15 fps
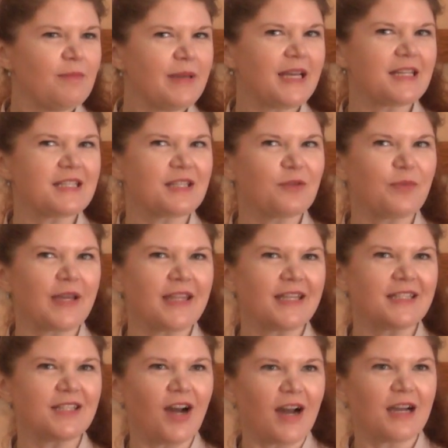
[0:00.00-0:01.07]
because the way
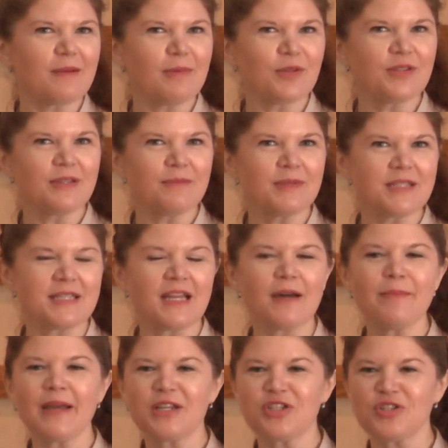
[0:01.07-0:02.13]
they talk about them does
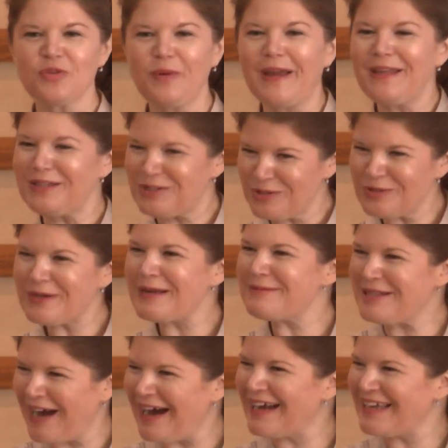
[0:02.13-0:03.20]
not match the way you are
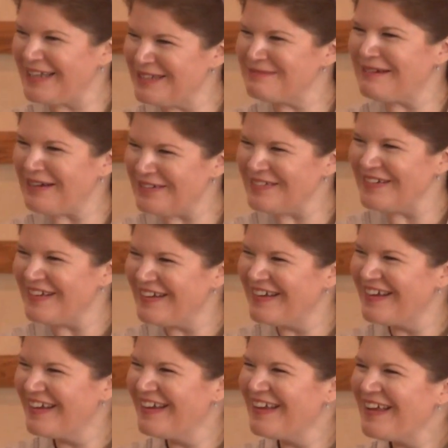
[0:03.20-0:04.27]
talking
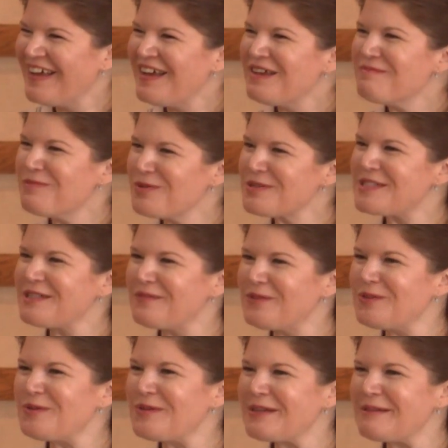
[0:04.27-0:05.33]
about. Most of
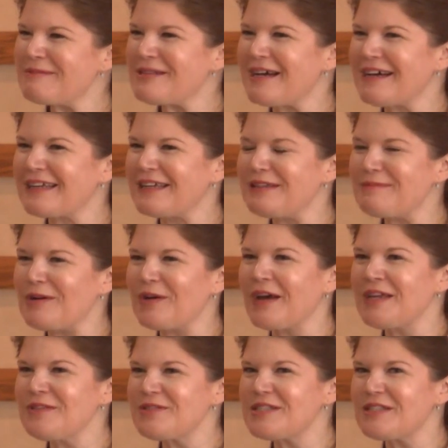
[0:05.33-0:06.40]
you know what I'm talking
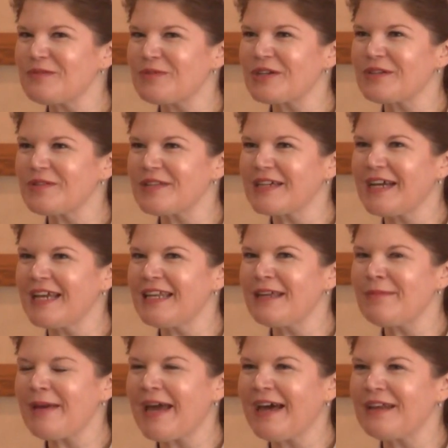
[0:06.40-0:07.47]
about. I used to work with a guy
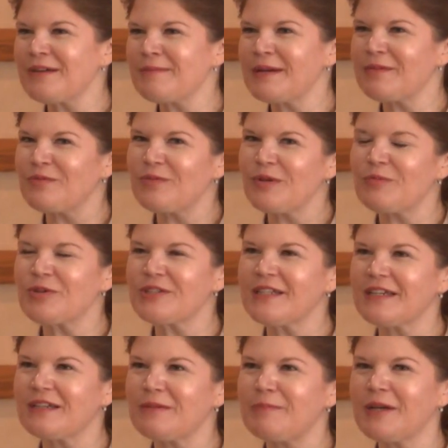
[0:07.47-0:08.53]
named Adam. I, I worked
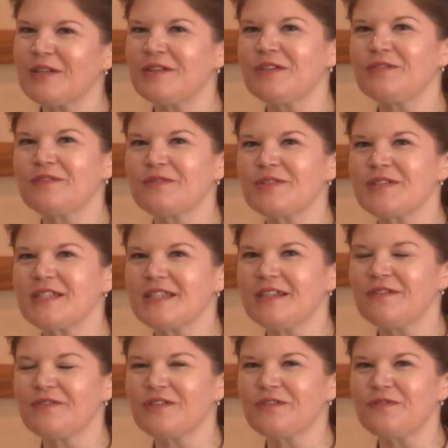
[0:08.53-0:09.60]
at Capella
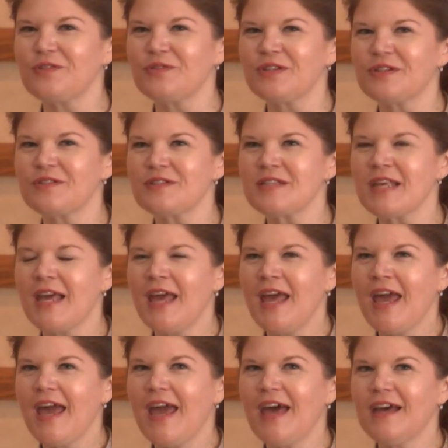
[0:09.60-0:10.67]
University for a few years.
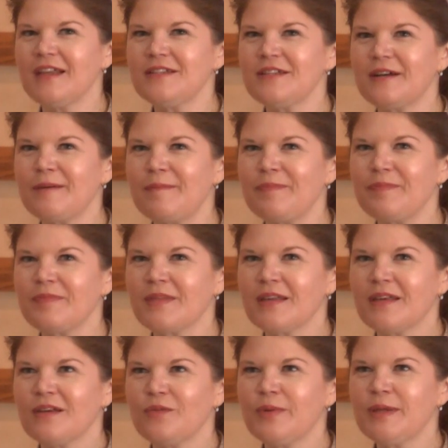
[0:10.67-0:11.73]
And um,
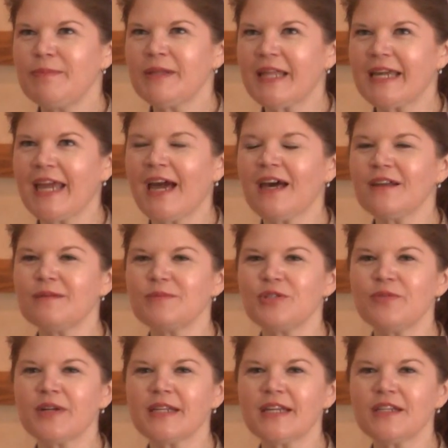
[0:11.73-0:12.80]
we'd be like, Adam, do you
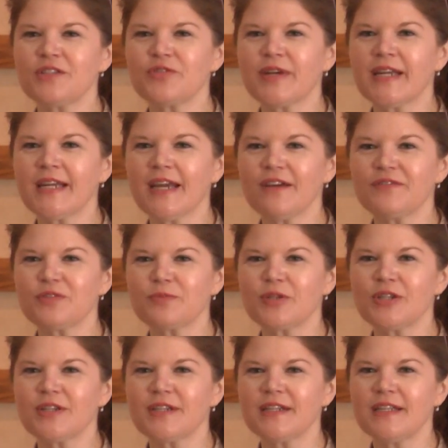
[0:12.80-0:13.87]
want to get a drink after
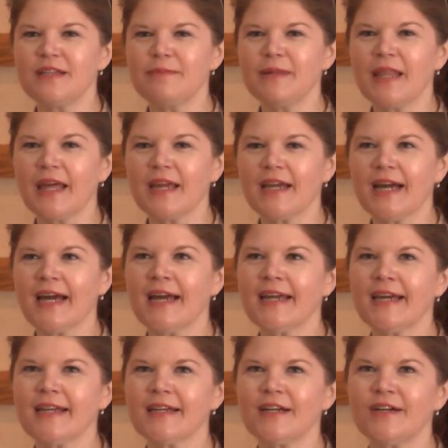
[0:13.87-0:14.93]
work? And he'd be like, oh, I
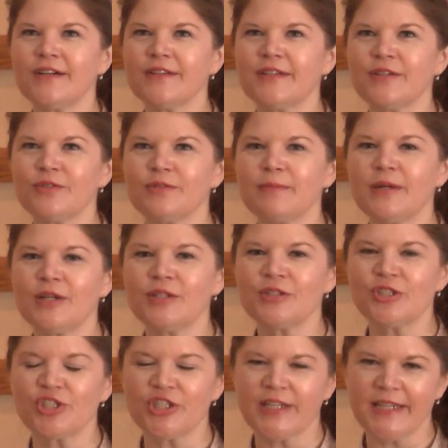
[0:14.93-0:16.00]
gotta call the old ball
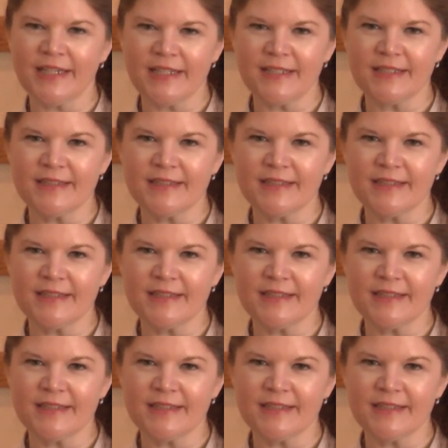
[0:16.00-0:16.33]
and chain.